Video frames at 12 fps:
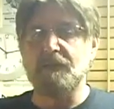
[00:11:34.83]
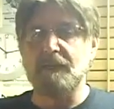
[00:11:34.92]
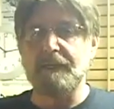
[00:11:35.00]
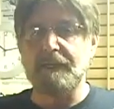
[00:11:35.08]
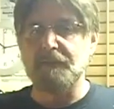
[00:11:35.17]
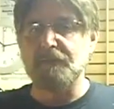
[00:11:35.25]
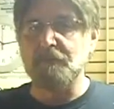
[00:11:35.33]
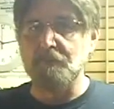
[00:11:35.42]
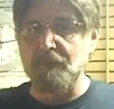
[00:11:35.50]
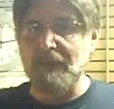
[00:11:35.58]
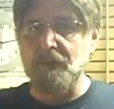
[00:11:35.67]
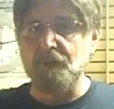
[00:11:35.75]
on Edison
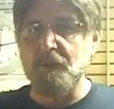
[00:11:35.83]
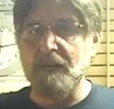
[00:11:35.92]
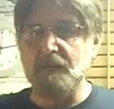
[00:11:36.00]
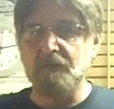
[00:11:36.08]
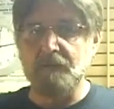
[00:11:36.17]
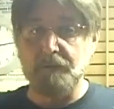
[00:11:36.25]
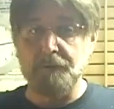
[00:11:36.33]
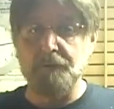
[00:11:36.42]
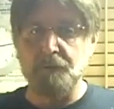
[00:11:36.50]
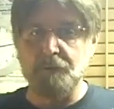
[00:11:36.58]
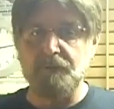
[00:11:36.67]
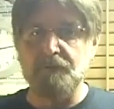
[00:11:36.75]
brown wax cylinders,
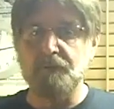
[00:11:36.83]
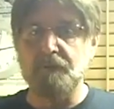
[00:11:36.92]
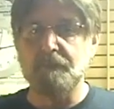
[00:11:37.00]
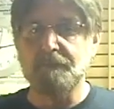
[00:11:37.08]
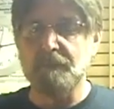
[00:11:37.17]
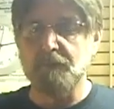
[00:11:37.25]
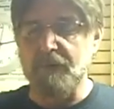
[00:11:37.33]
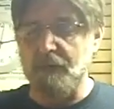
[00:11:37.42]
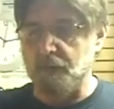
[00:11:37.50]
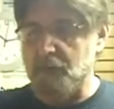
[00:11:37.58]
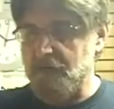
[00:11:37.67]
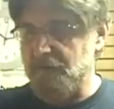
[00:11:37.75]
original
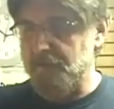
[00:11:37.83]
brown wax